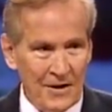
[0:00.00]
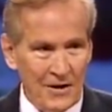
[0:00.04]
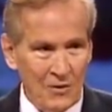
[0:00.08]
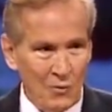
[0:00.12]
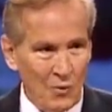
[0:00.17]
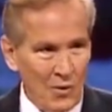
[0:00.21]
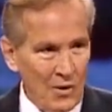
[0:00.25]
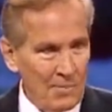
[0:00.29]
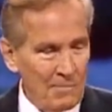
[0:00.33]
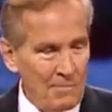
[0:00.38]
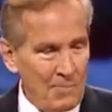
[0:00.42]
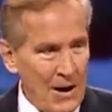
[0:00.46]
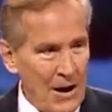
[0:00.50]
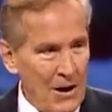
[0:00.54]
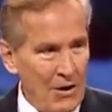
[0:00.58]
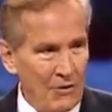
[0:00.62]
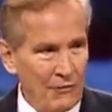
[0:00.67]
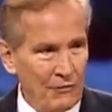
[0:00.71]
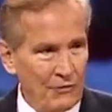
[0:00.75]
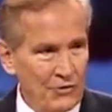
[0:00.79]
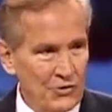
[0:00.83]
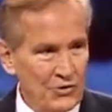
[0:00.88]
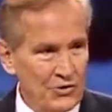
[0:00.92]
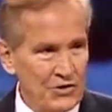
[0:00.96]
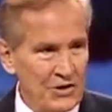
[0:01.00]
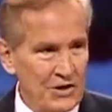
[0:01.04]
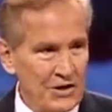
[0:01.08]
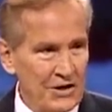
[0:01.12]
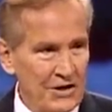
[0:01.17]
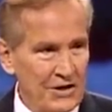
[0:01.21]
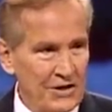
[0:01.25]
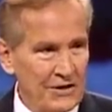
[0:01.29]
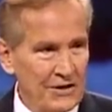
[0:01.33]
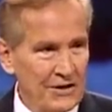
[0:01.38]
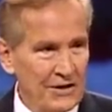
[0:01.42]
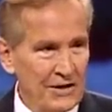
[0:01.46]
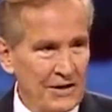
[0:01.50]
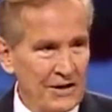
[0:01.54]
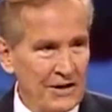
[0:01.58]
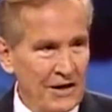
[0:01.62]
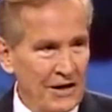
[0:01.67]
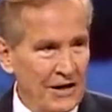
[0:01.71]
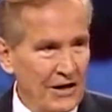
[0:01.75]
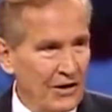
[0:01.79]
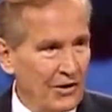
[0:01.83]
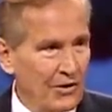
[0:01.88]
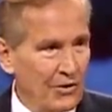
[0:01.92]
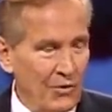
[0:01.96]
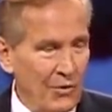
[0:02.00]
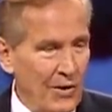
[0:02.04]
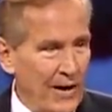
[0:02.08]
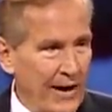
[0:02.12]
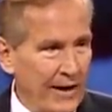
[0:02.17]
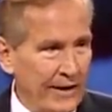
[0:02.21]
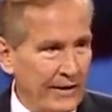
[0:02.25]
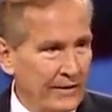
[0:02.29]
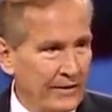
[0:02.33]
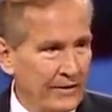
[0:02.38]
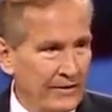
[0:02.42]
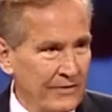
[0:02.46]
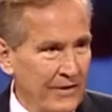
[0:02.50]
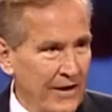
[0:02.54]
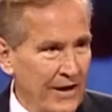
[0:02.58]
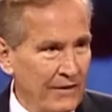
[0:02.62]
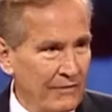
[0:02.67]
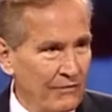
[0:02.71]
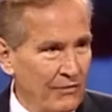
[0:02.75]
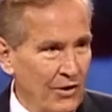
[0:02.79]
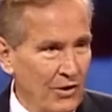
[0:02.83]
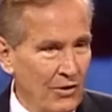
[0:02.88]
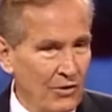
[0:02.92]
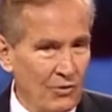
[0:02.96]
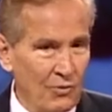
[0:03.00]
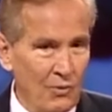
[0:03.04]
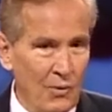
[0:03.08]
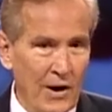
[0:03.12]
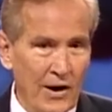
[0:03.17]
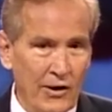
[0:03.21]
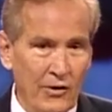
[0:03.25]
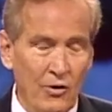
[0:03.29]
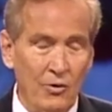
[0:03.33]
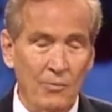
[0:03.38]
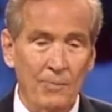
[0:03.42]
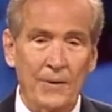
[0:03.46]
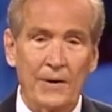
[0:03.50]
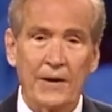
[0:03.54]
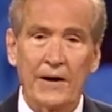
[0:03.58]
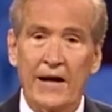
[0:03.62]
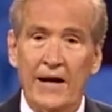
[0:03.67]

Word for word: one powerful seed, Uh, cracked that vault wide open.